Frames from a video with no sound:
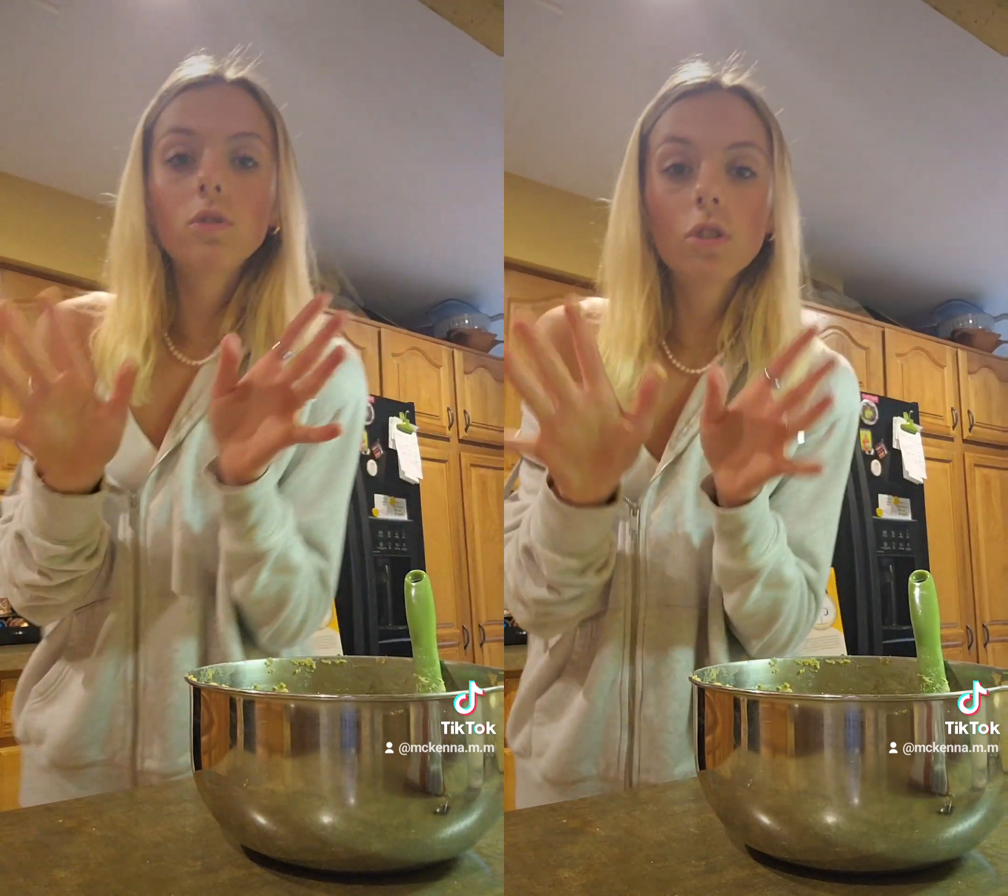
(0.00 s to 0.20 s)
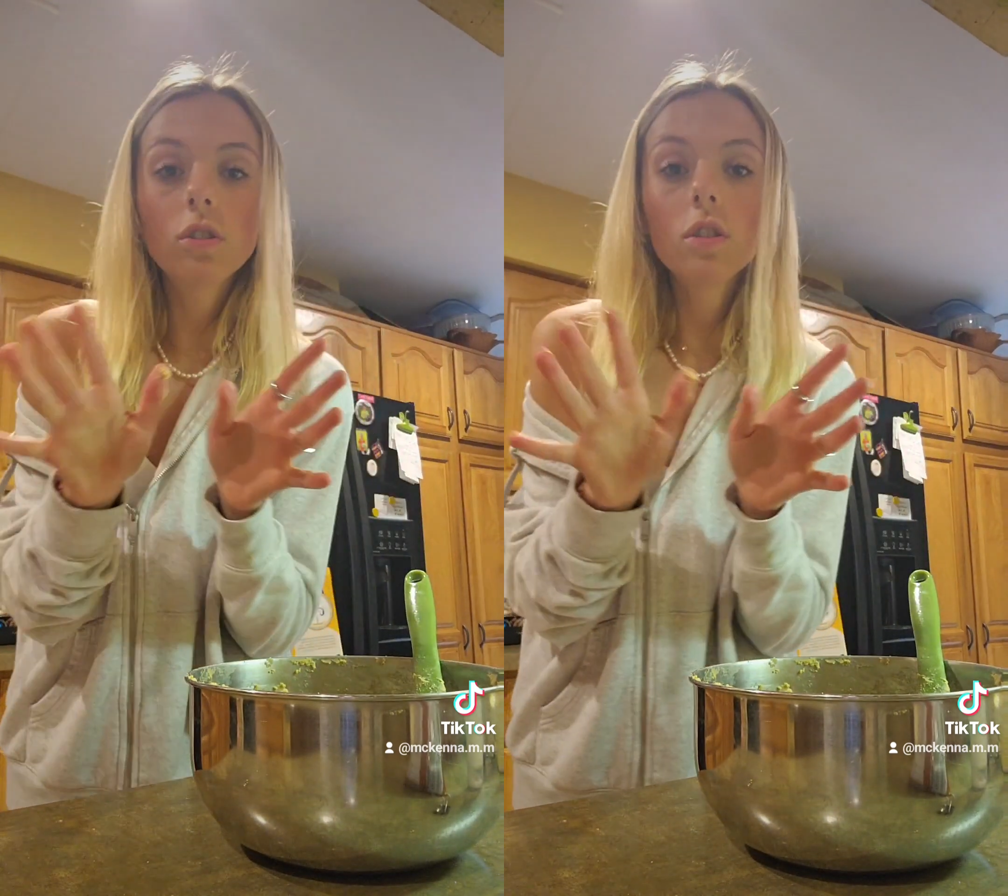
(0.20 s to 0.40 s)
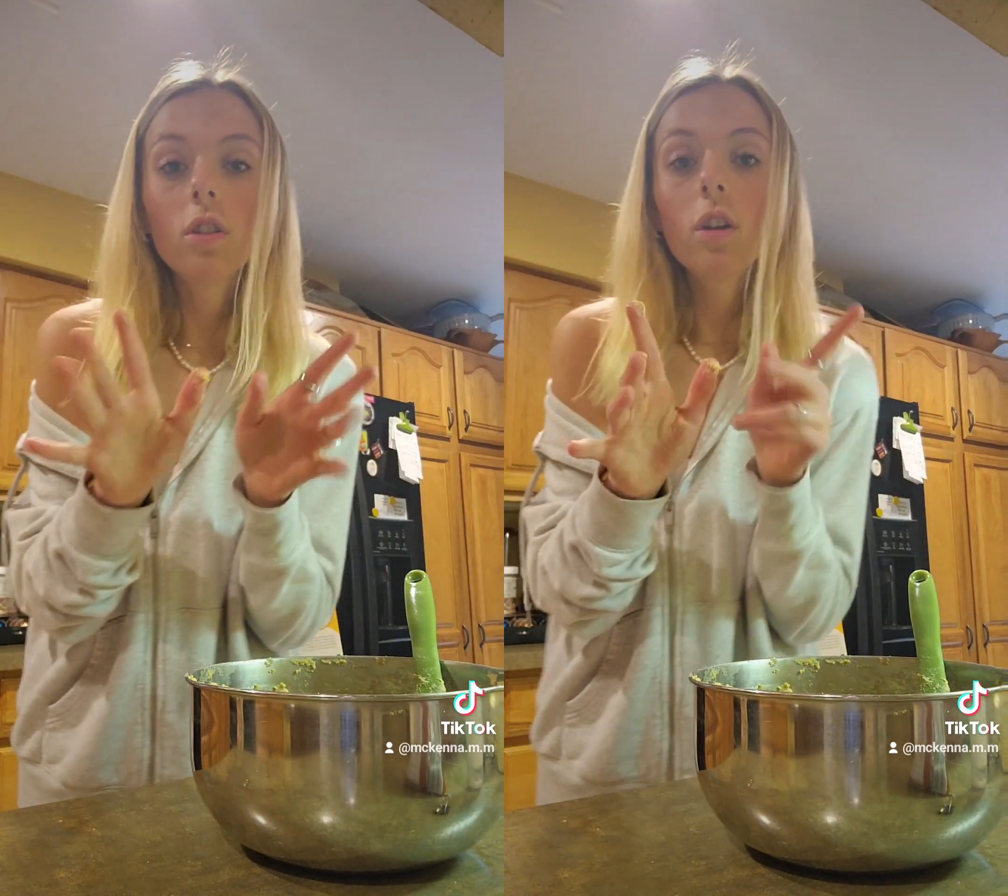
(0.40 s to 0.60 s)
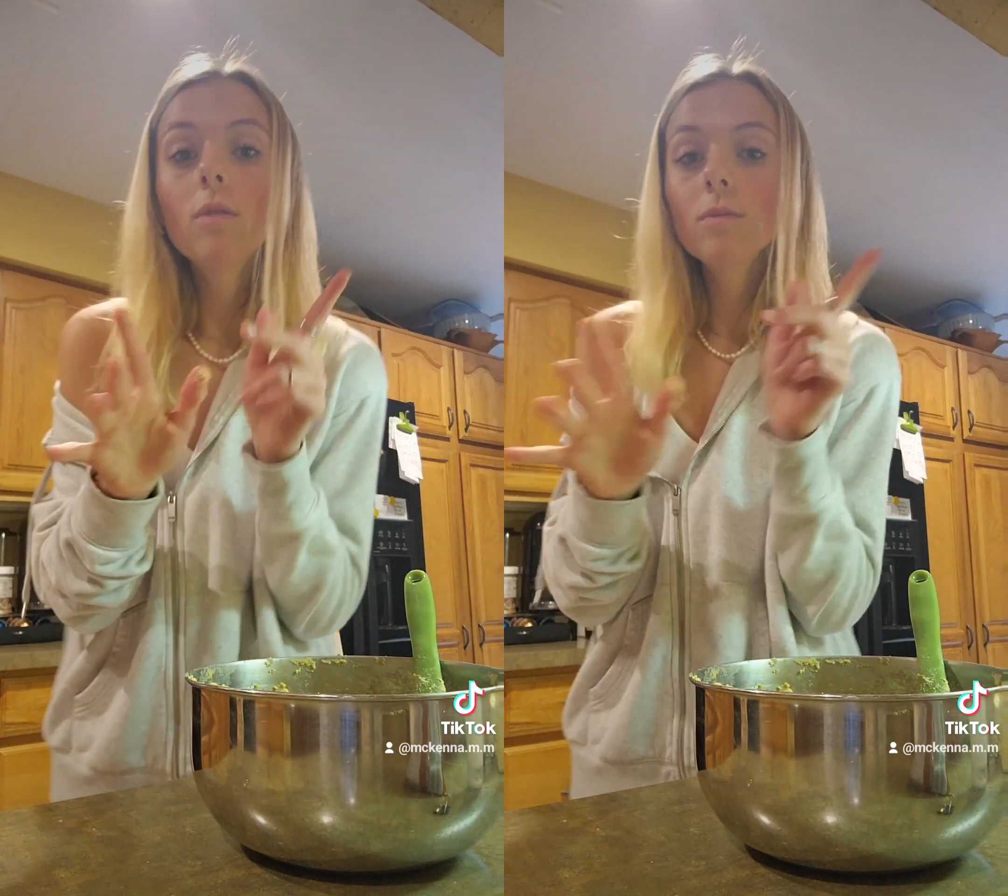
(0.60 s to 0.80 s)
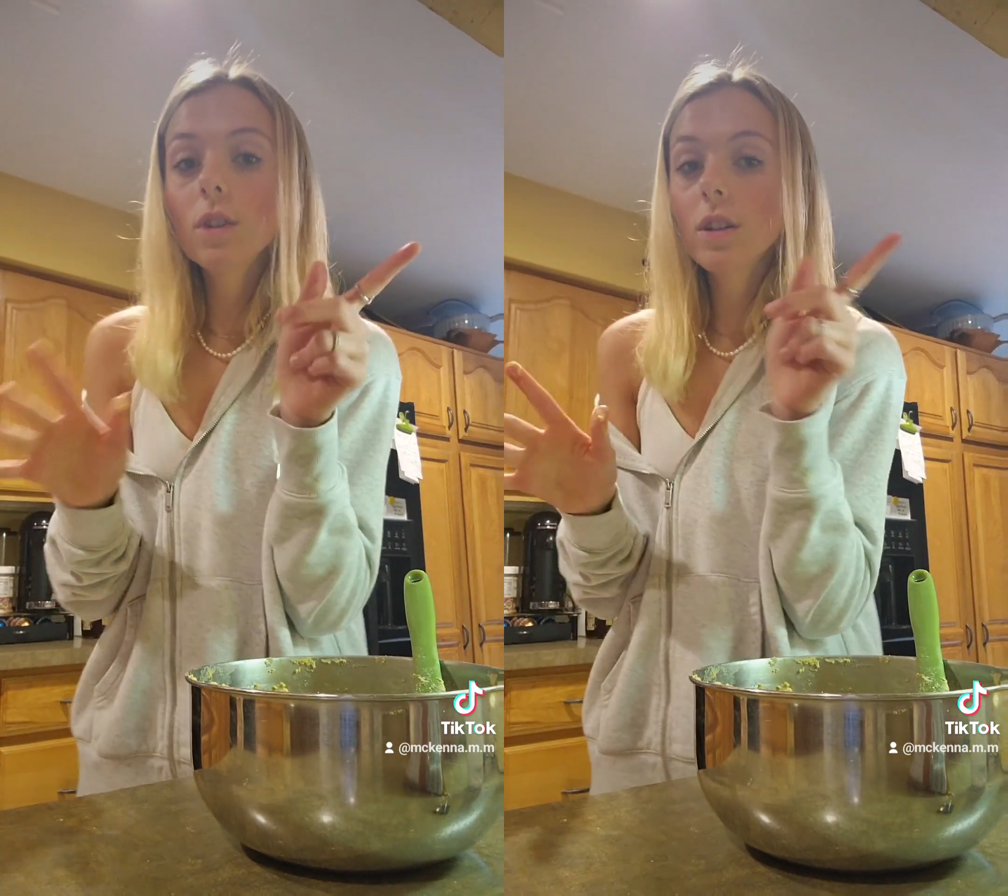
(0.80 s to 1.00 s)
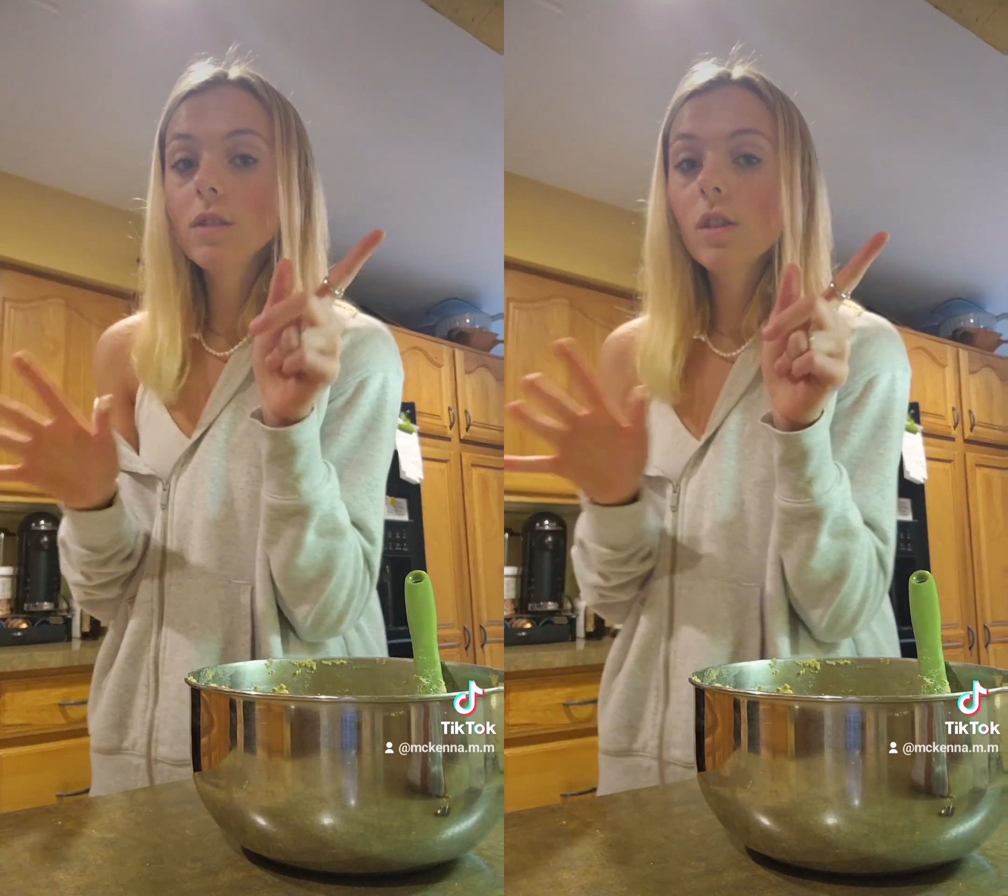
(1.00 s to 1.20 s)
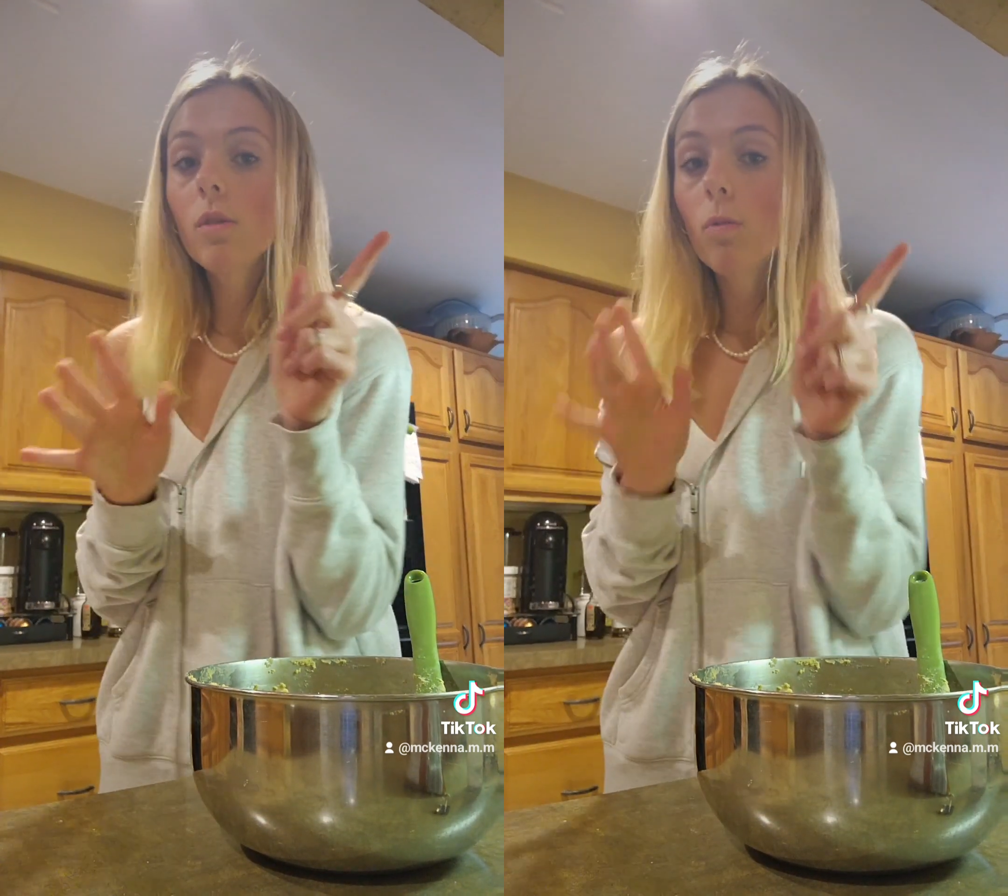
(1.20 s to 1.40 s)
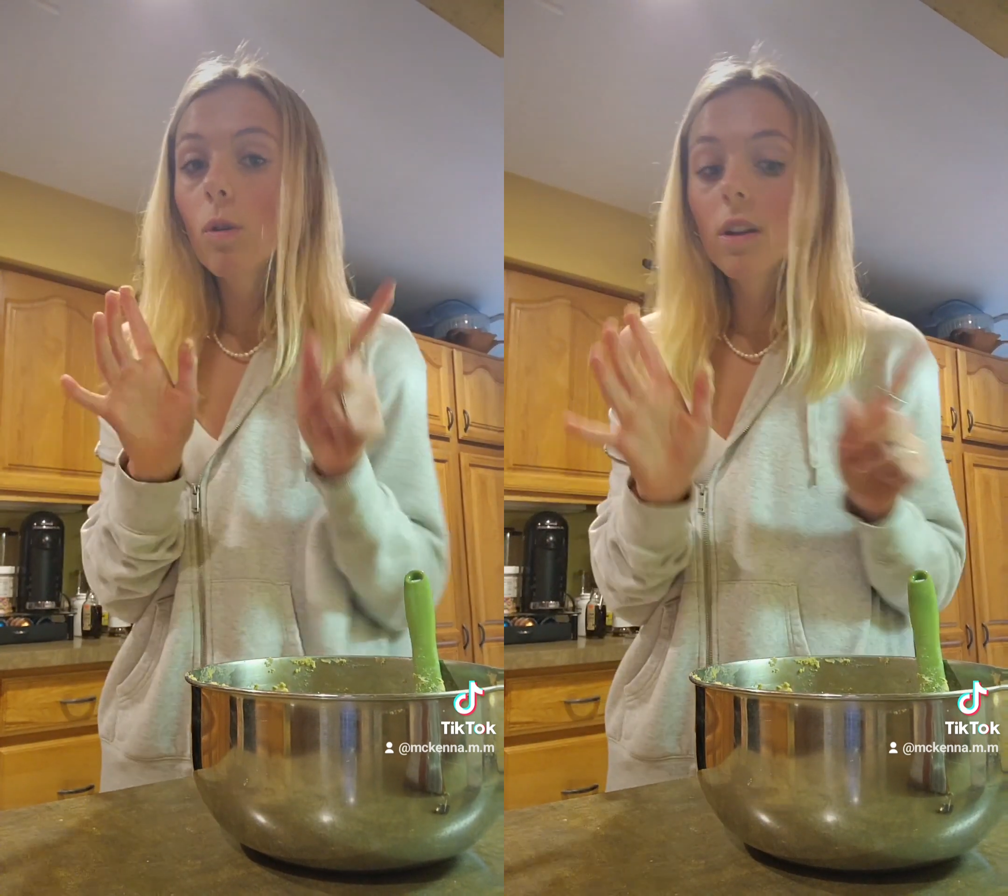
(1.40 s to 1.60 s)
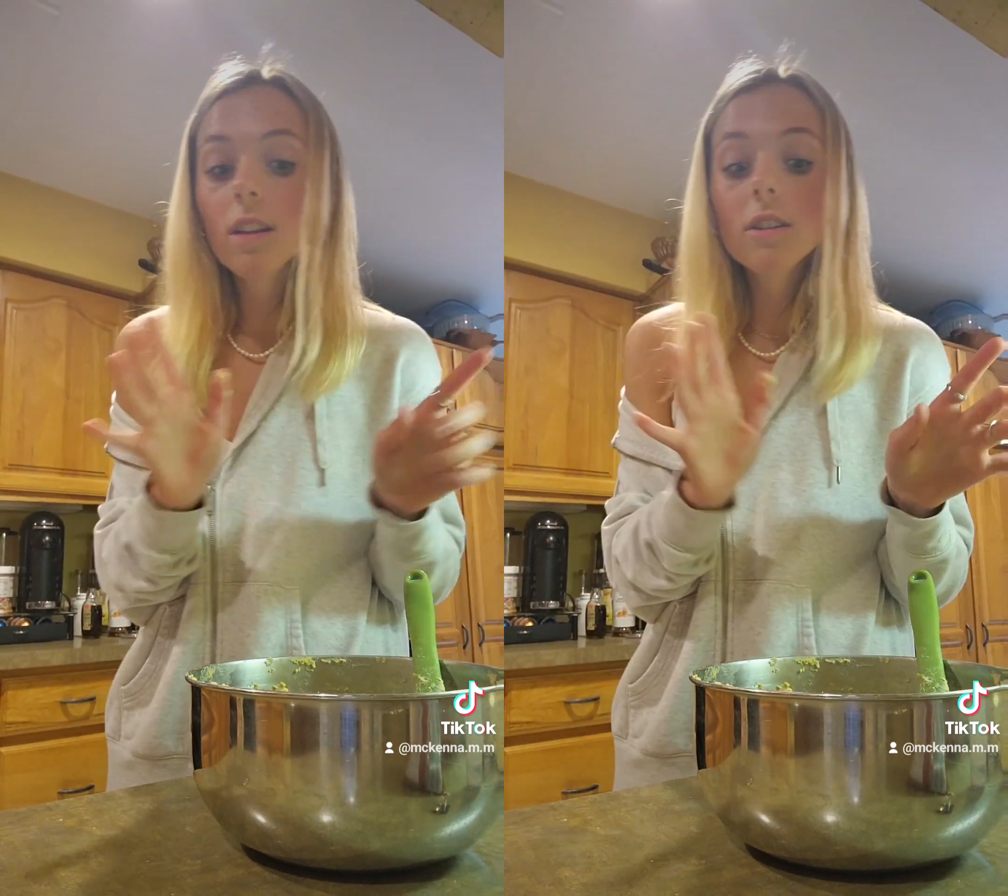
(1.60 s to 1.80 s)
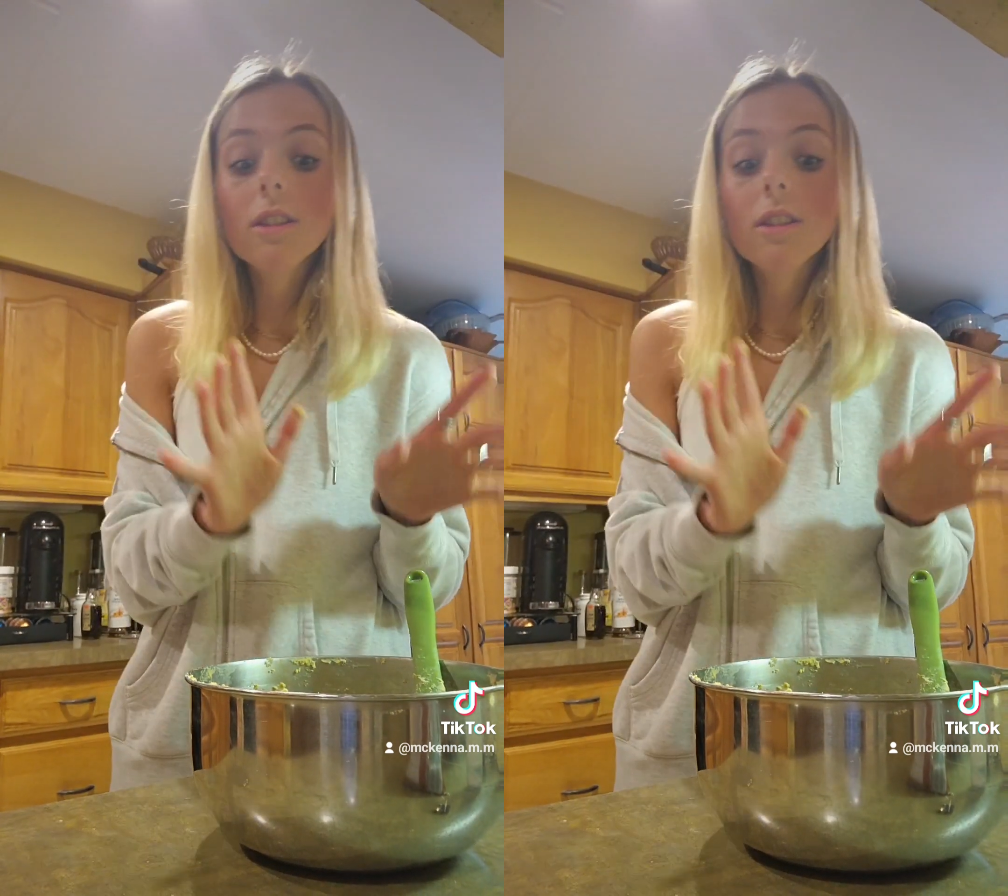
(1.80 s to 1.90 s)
Just so you know, there is a little warning